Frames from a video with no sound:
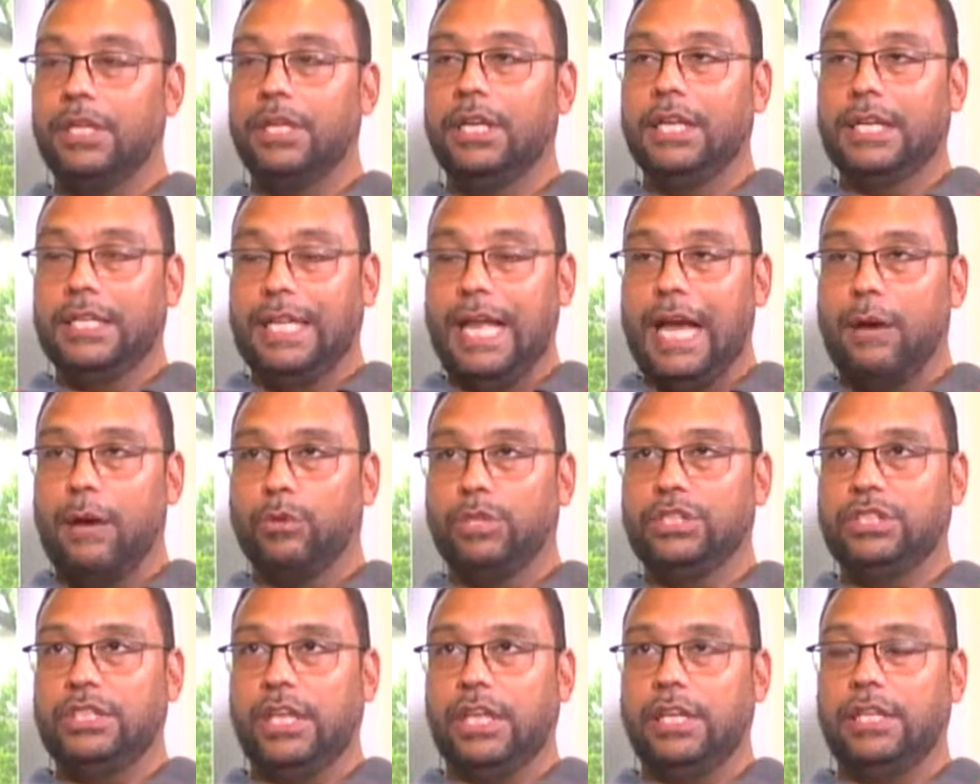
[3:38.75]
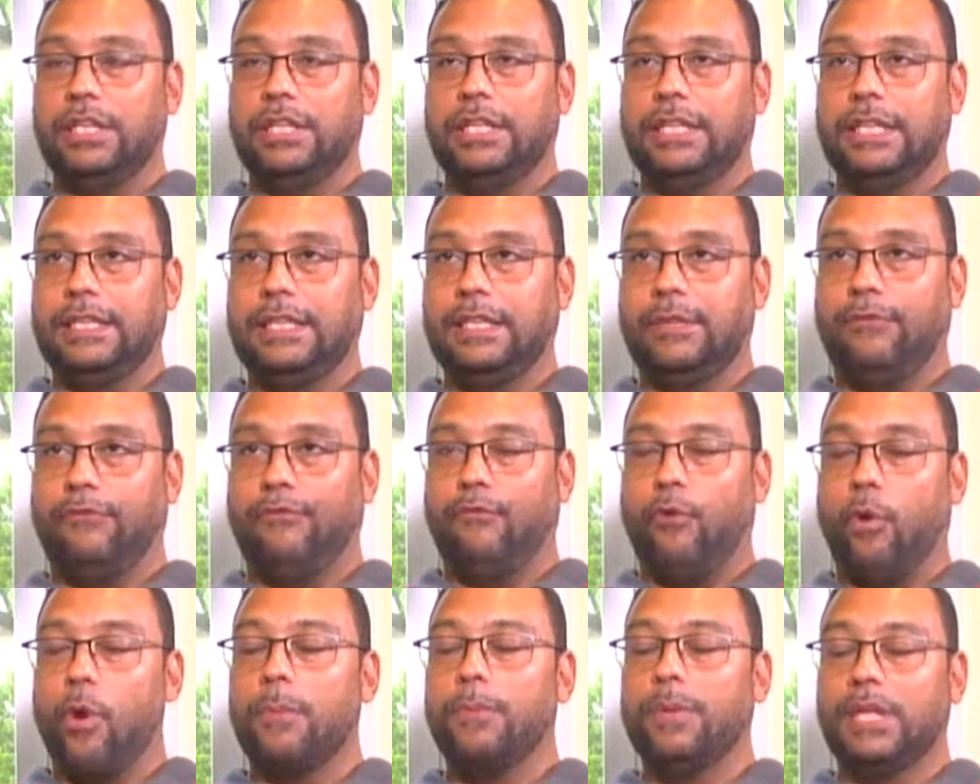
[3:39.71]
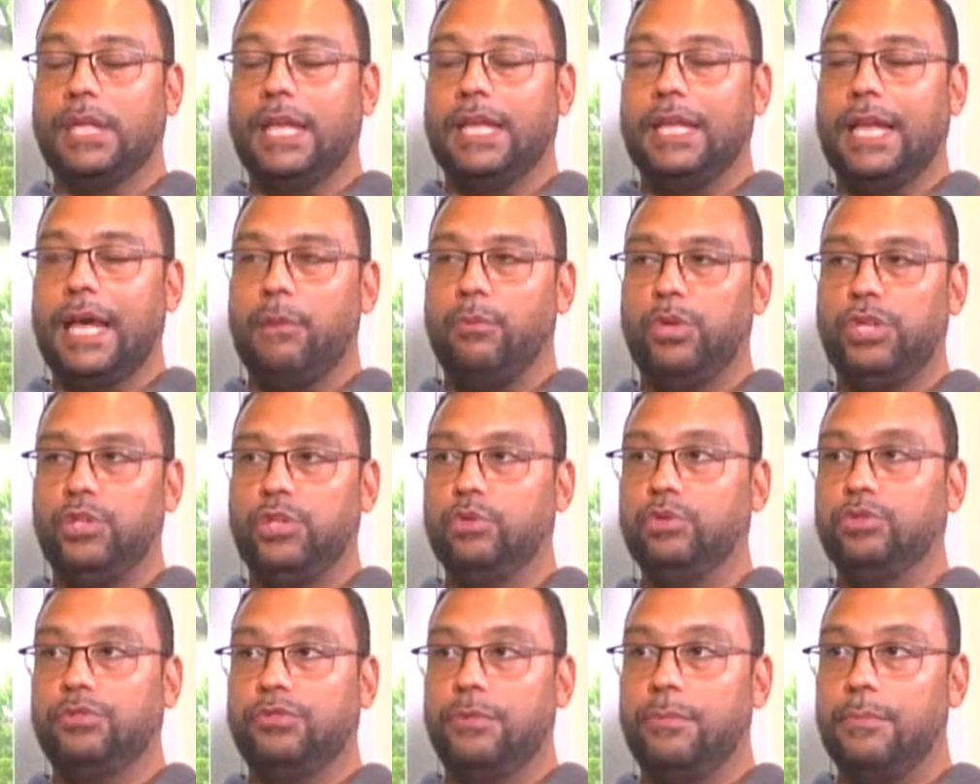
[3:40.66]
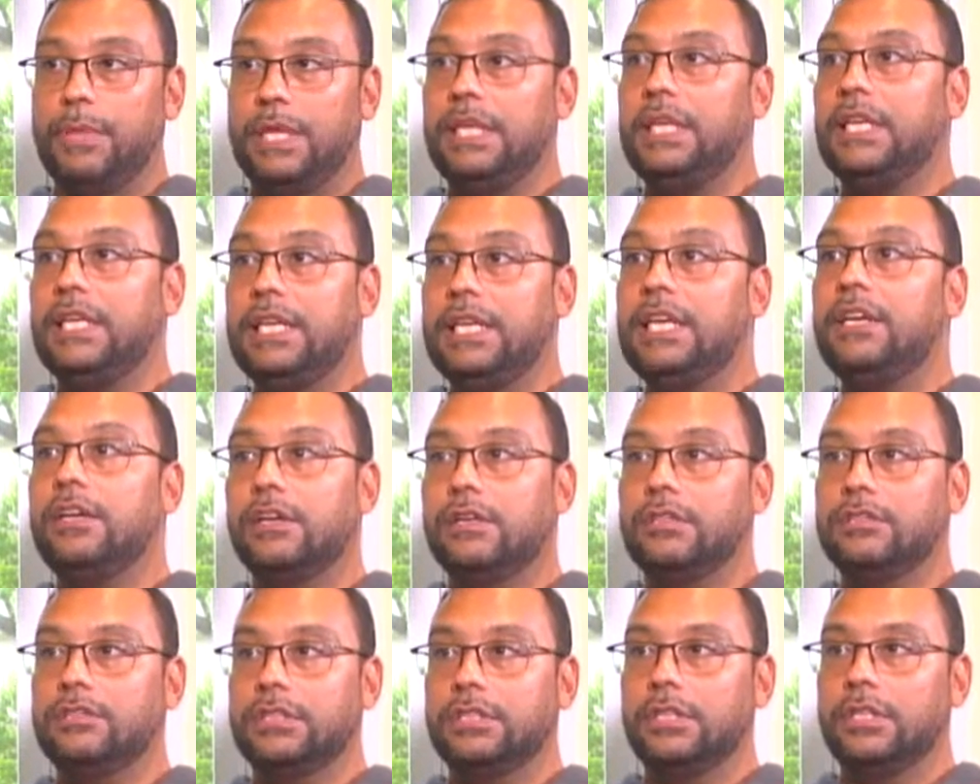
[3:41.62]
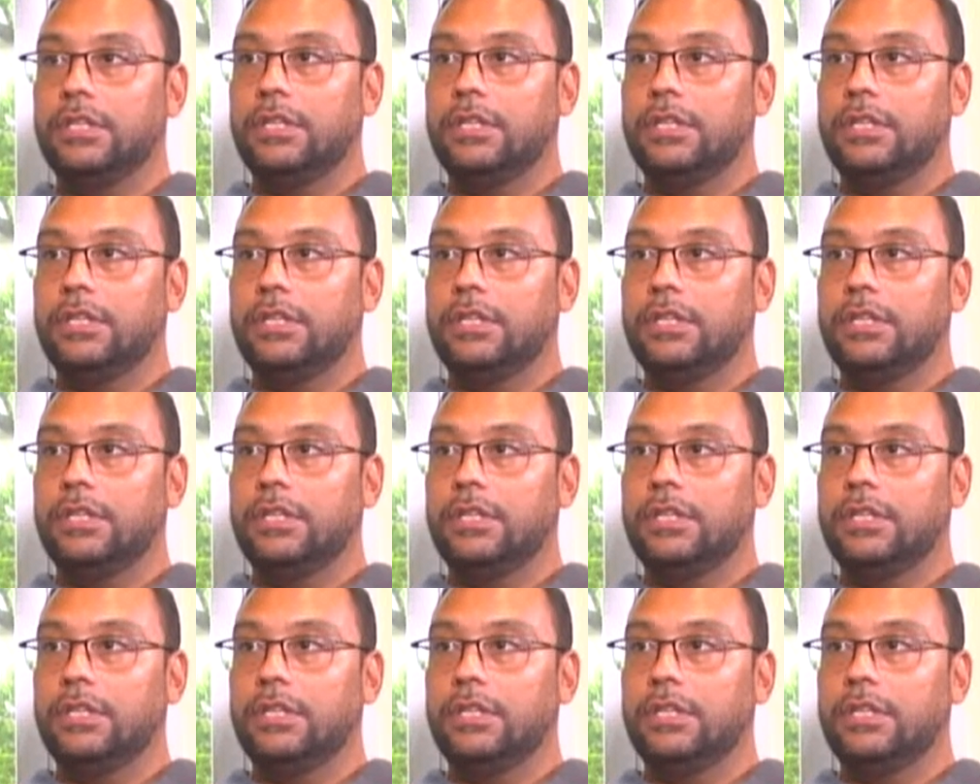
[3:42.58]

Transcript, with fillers: Uh-huh. That was the formula that we used for many years